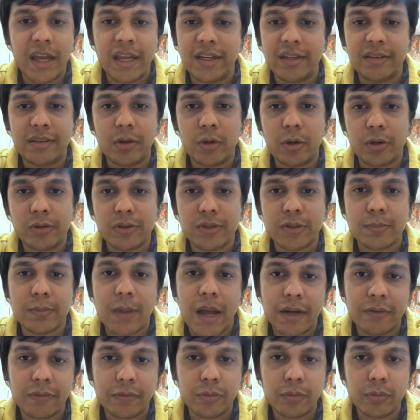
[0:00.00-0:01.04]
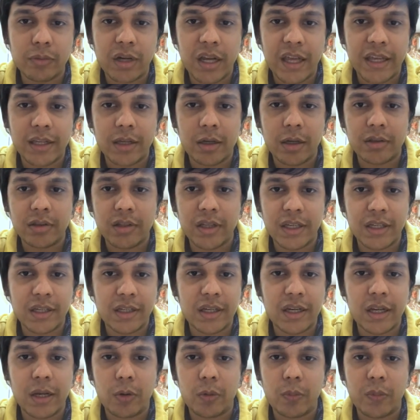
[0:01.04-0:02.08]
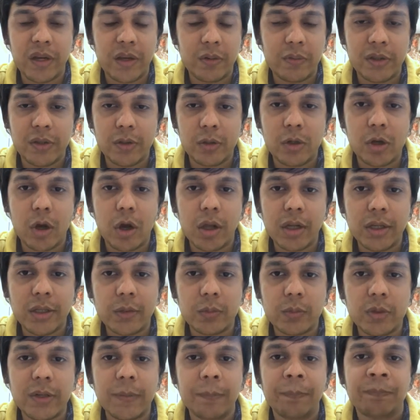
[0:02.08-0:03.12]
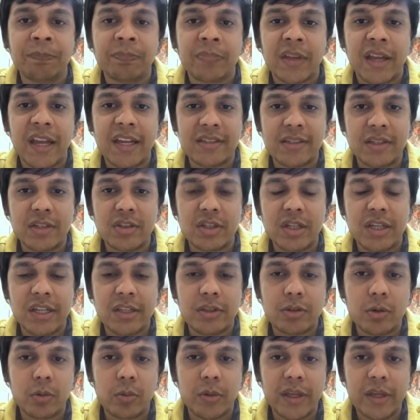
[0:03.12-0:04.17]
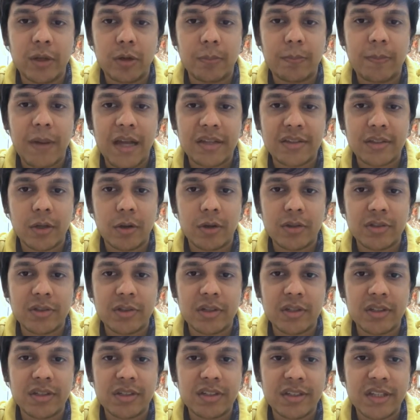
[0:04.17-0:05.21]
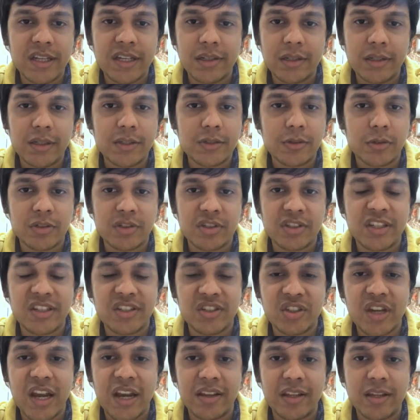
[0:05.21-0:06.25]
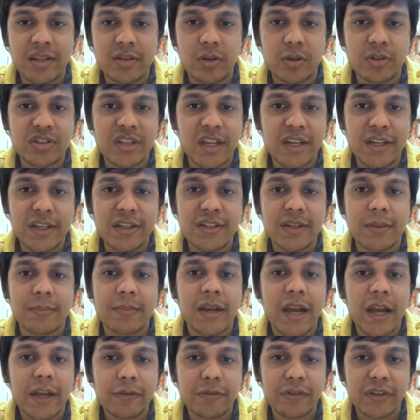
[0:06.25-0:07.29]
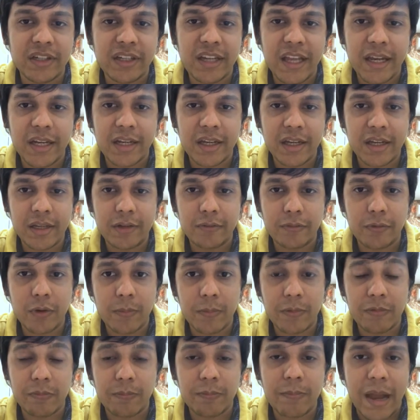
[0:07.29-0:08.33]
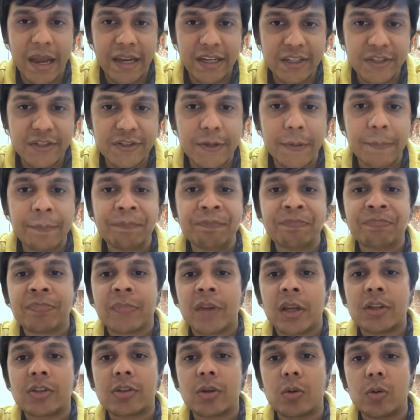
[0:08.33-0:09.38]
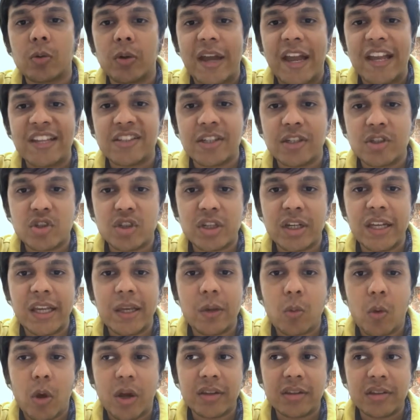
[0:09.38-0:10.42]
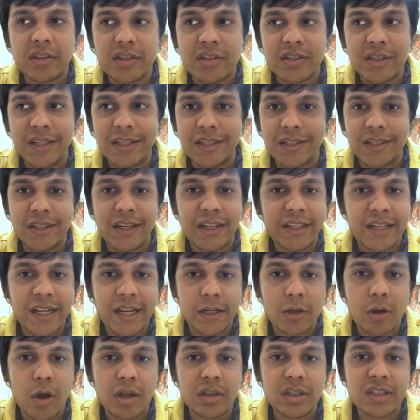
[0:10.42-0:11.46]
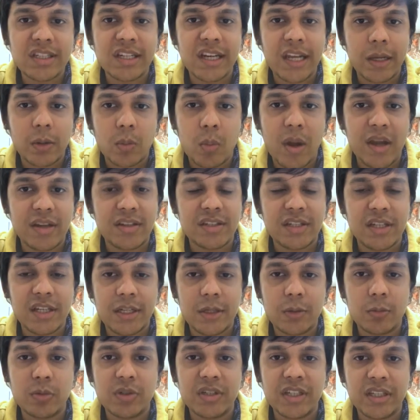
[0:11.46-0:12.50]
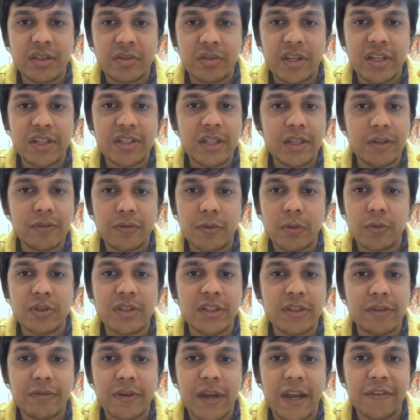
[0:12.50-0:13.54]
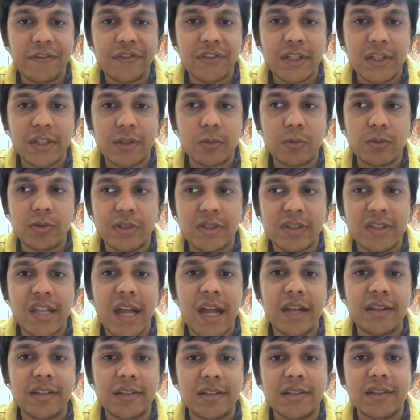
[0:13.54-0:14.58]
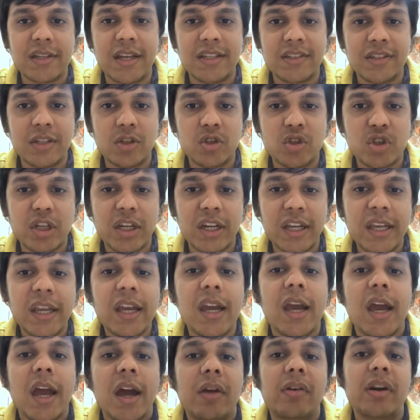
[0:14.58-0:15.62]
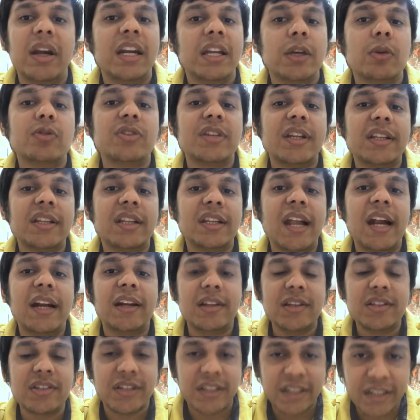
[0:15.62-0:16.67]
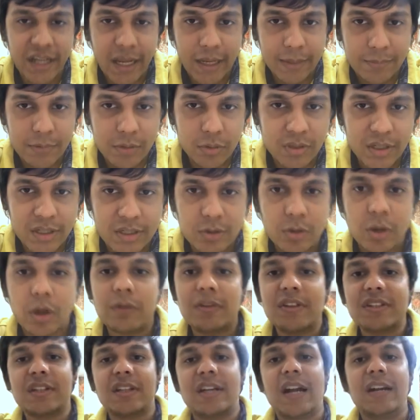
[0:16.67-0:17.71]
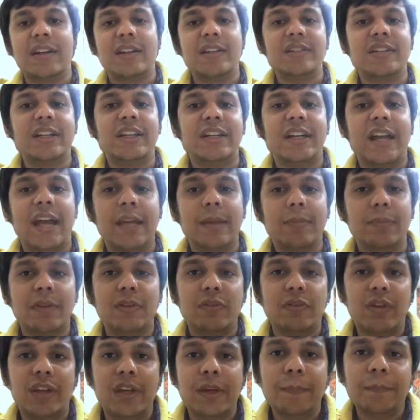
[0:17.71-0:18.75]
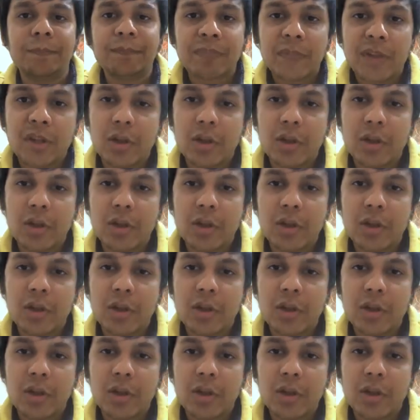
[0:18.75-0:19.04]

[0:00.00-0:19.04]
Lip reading: anything on your smartphone, like on the internet or whenever you call, you would essentially throwing or passing on certain signals or sharing or sending some kind of a data in form of bytes. So essentially what this internet technology like 1G, 2G, 3G, 4G, 5G does is that it's essentially reducing the latency time. So there's always a latency time between